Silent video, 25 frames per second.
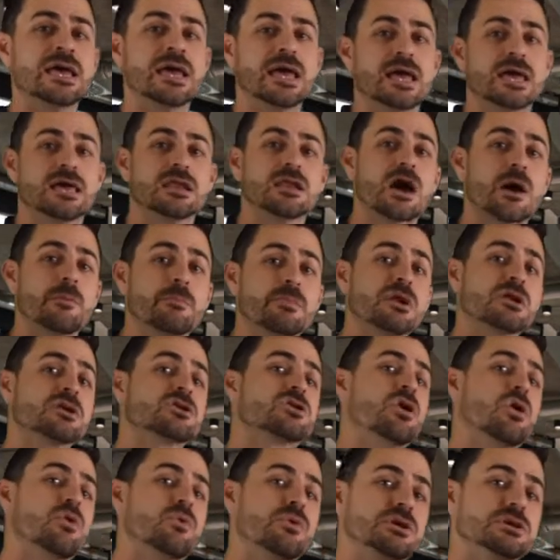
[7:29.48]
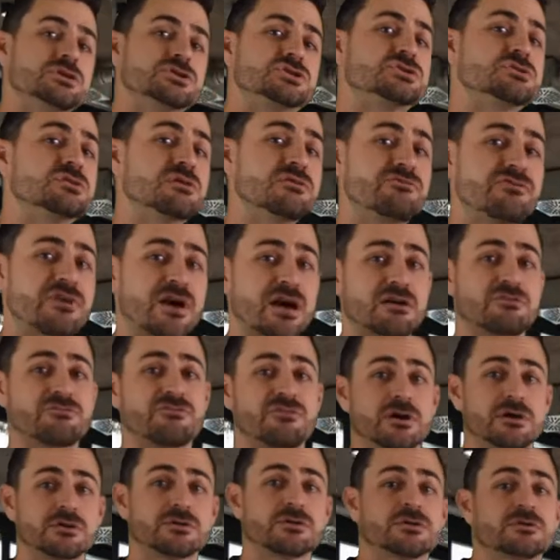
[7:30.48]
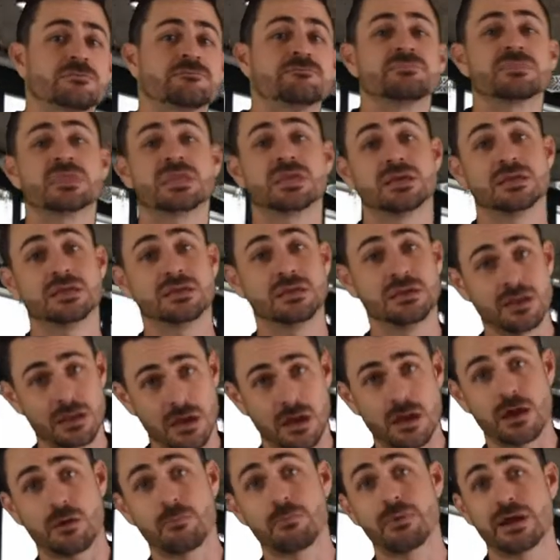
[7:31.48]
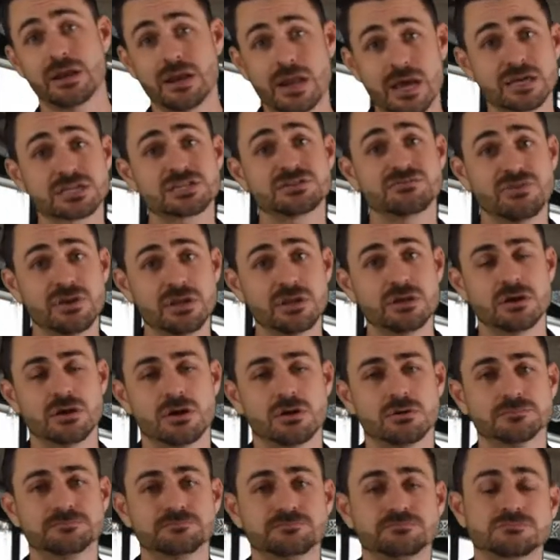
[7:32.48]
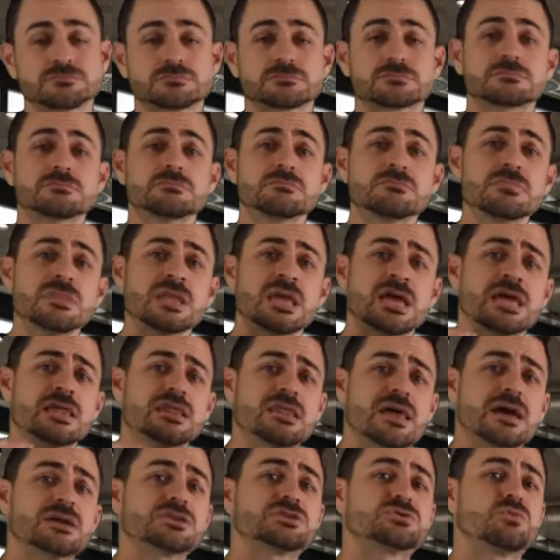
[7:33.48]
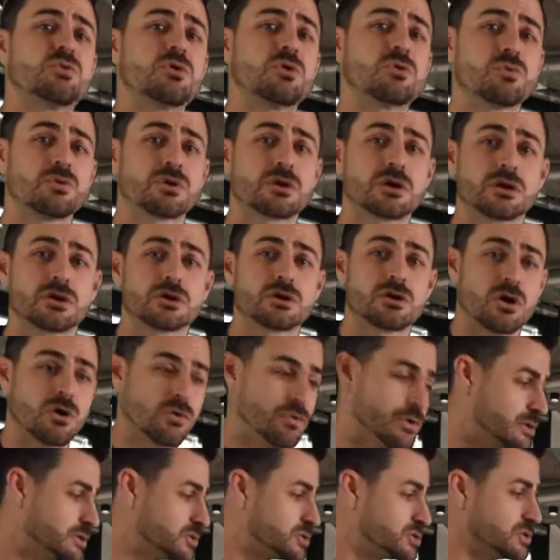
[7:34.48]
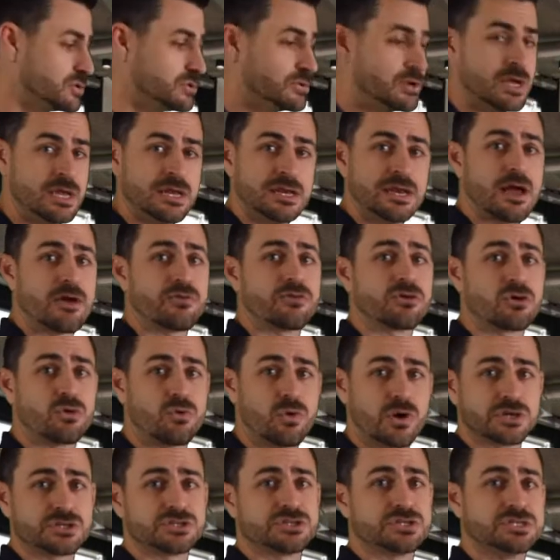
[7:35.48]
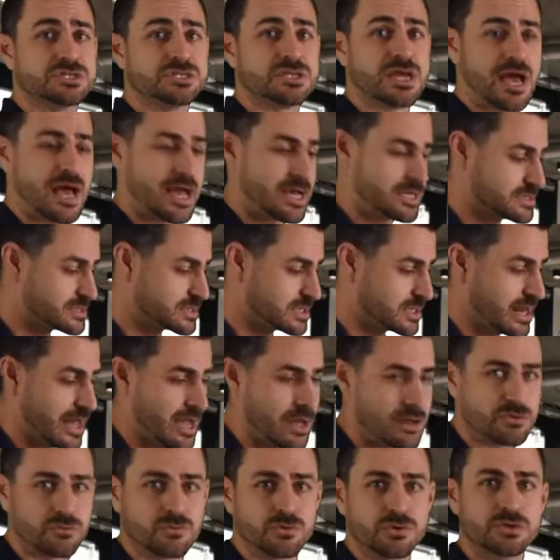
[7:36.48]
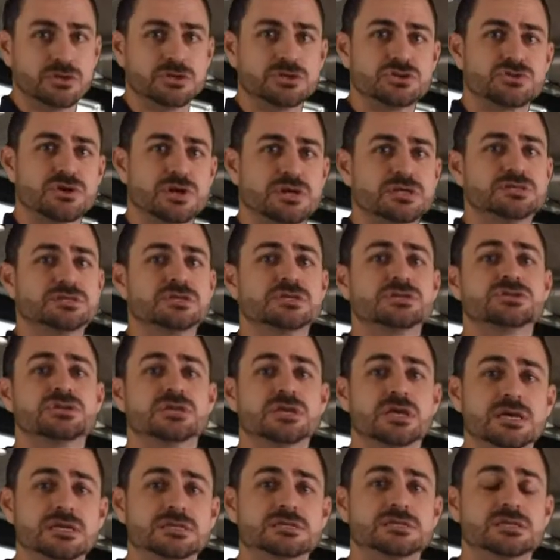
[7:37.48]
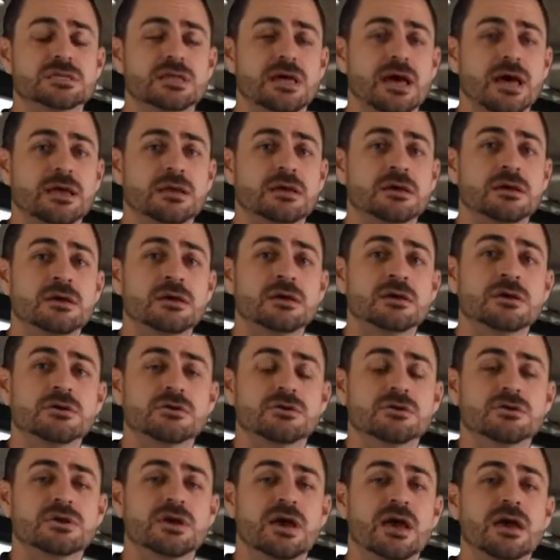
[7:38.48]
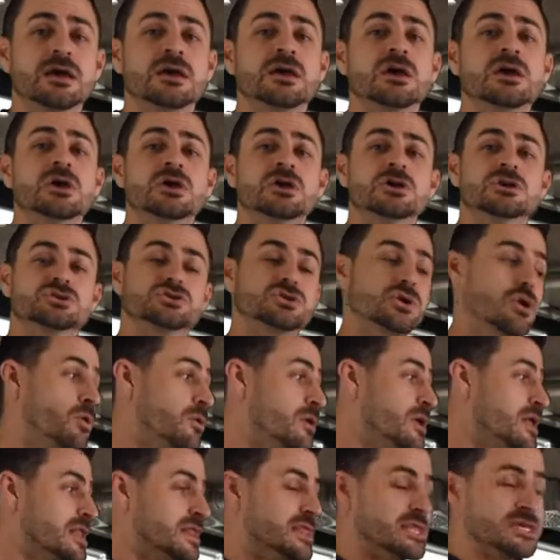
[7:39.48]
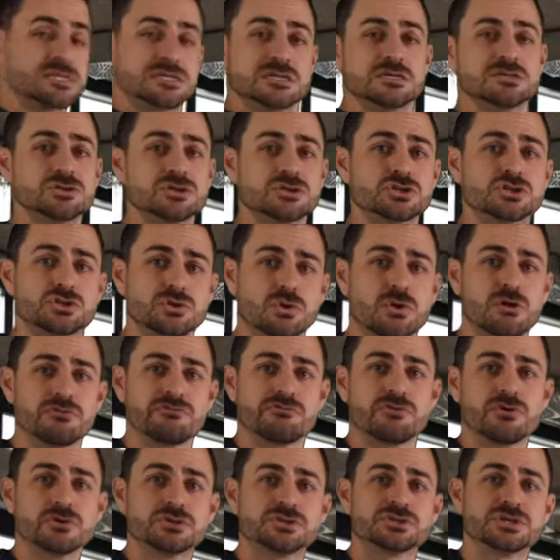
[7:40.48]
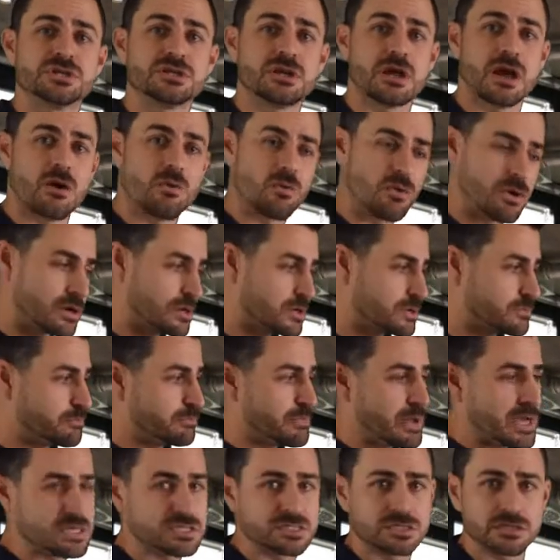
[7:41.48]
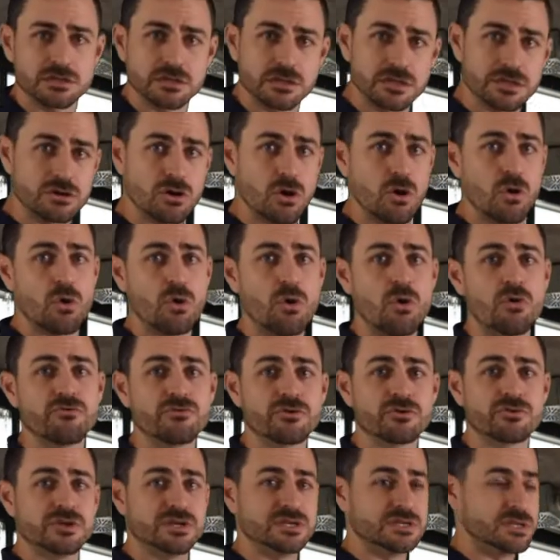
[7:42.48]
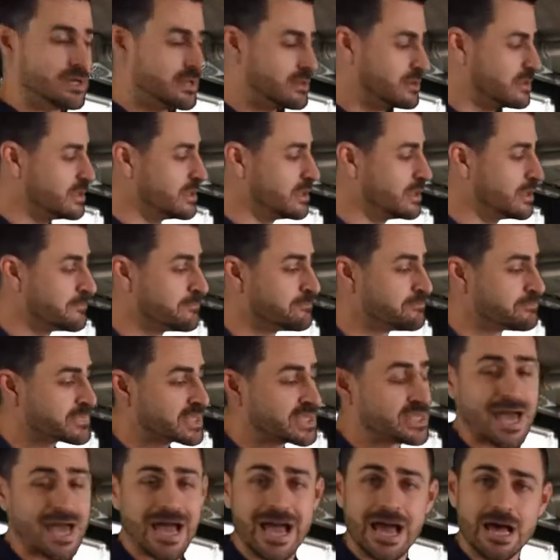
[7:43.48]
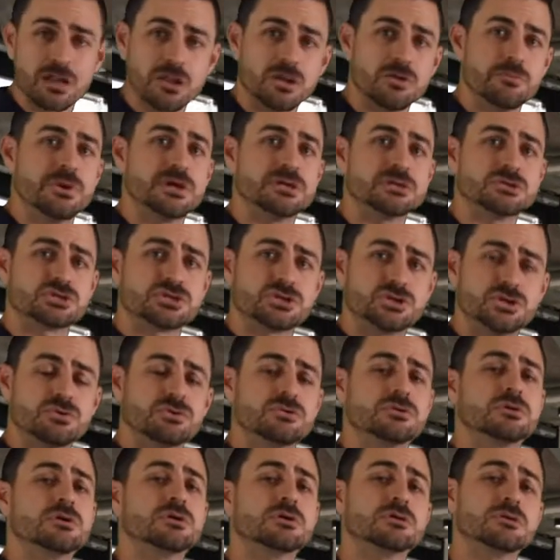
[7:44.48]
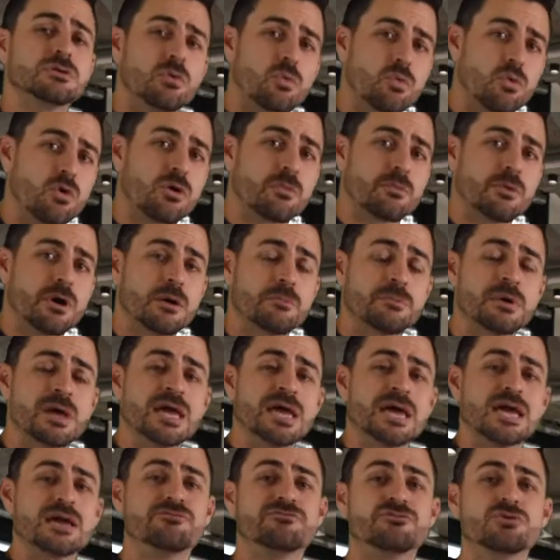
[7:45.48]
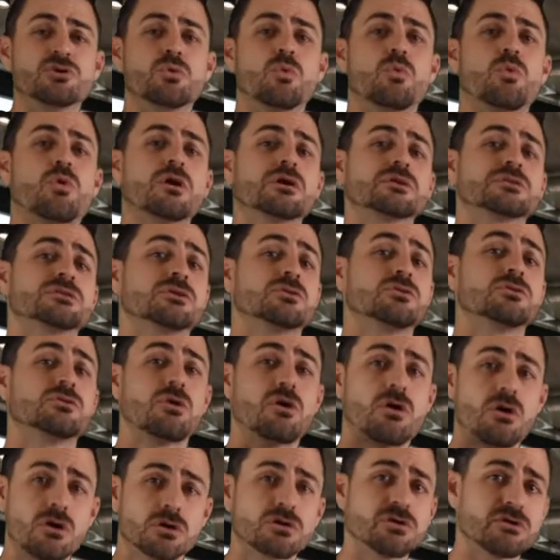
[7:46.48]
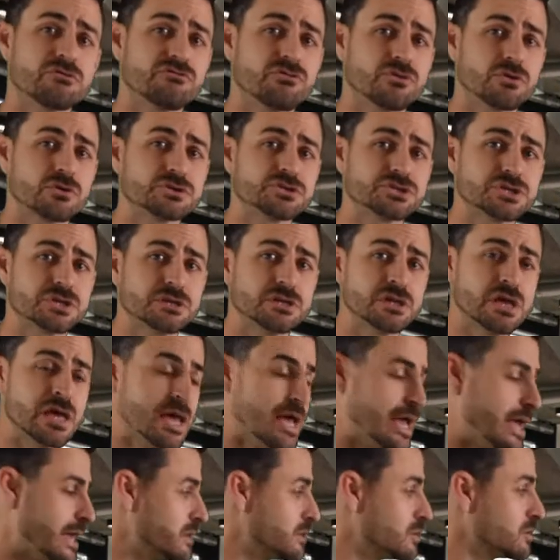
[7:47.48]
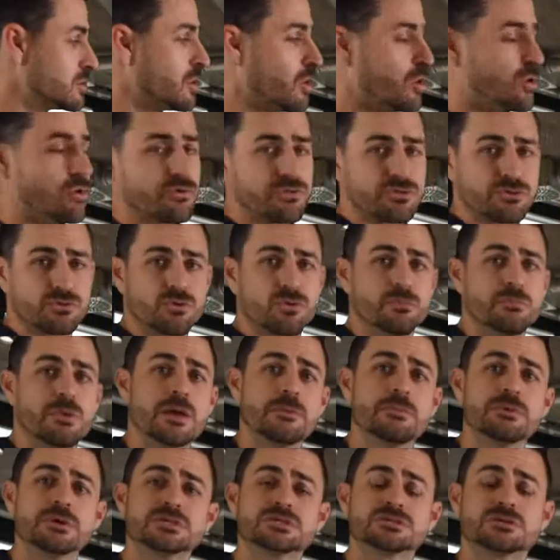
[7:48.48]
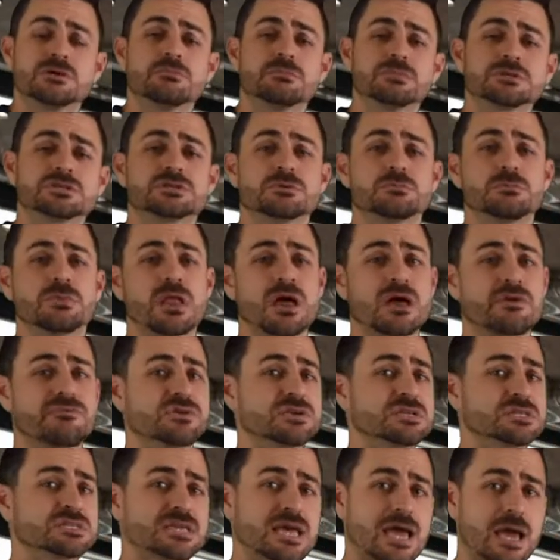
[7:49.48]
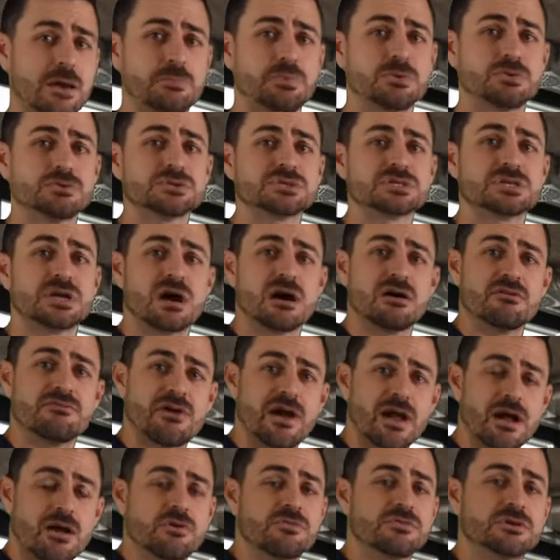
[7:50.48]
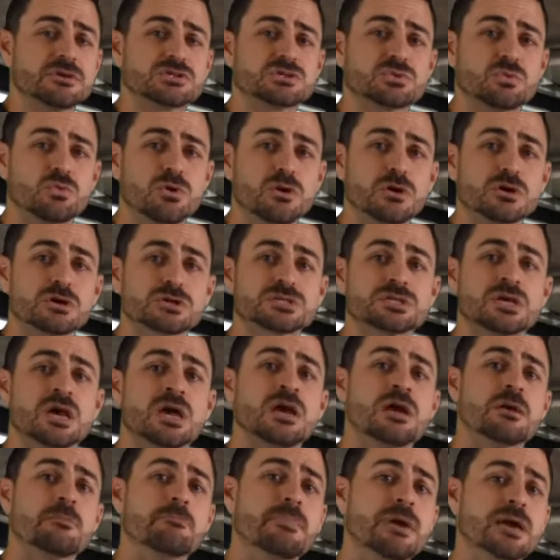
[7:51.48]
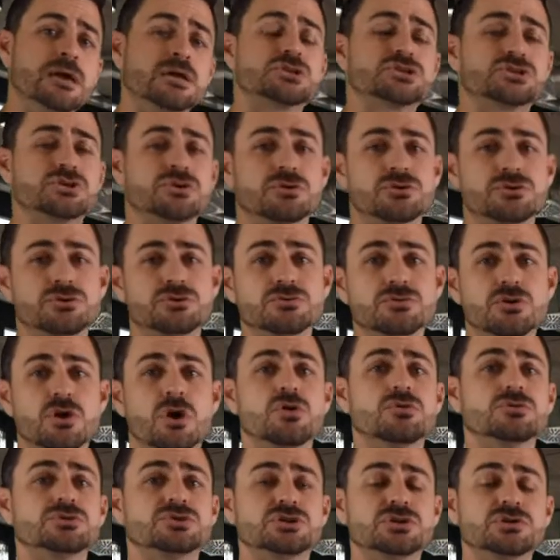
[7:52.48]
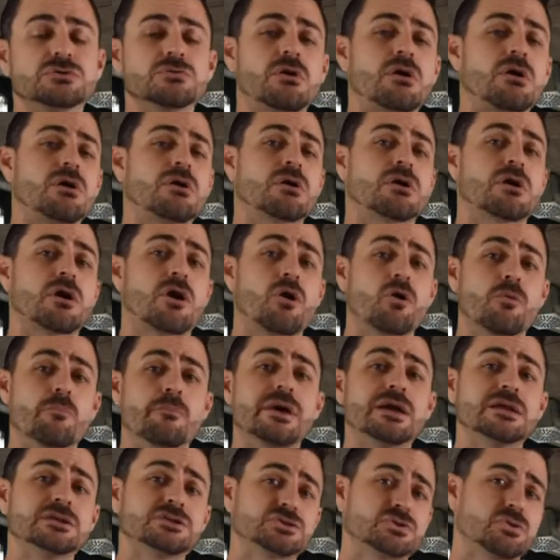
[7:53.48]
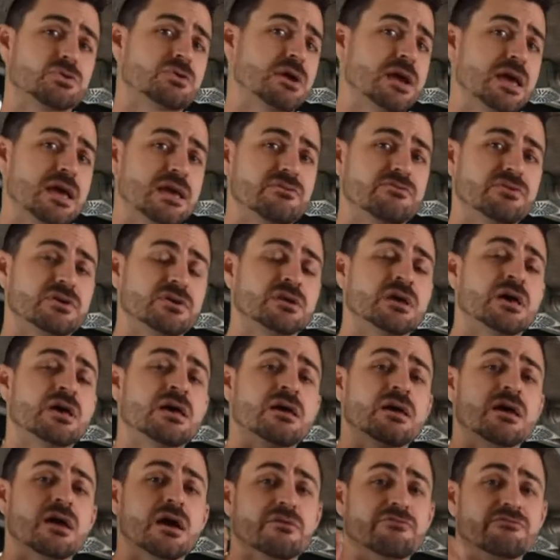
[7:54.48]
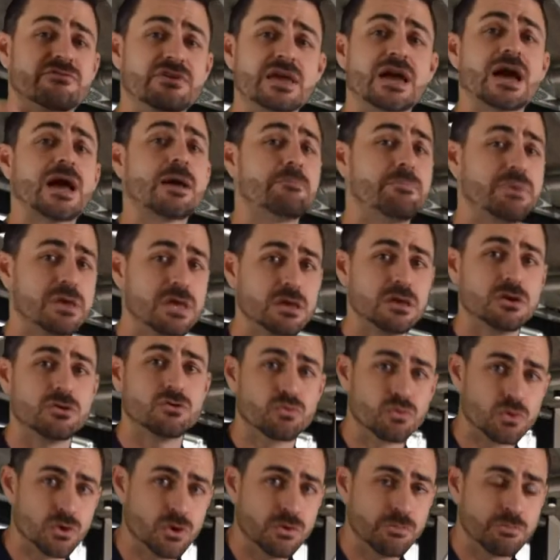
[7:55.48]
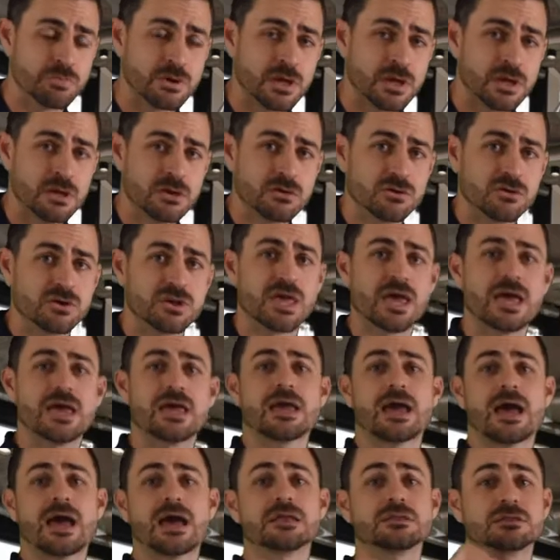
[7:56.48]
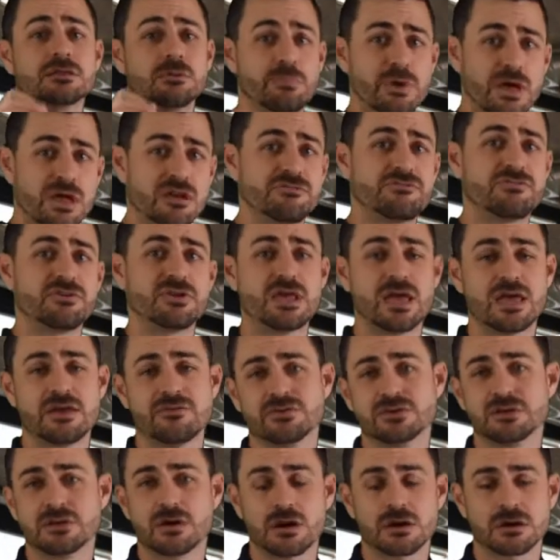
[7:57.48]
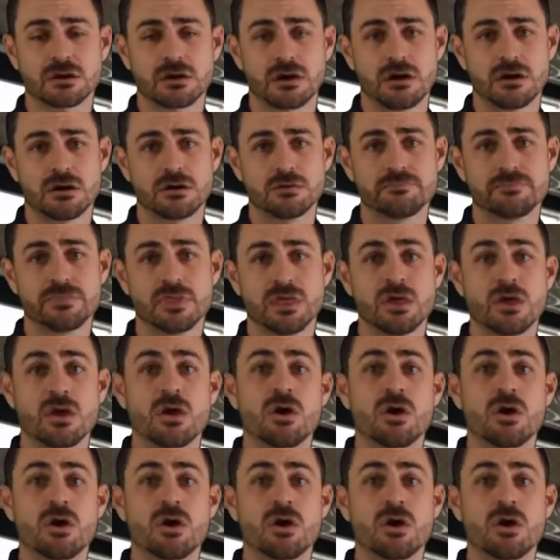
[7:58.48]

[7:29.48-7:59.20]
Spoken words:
And I'm going to go into the fact finder on my next video, and that's where we're going to go into now the questions to ask and how to really transition into that. Okay, so this is a short version. I want to basically go over the elements to the warm-up. If you want the longer version and to go through maybe some live examples of how this works, make sure you go to our Mentor Haven VIP group, okay, at thebenefithaven.com.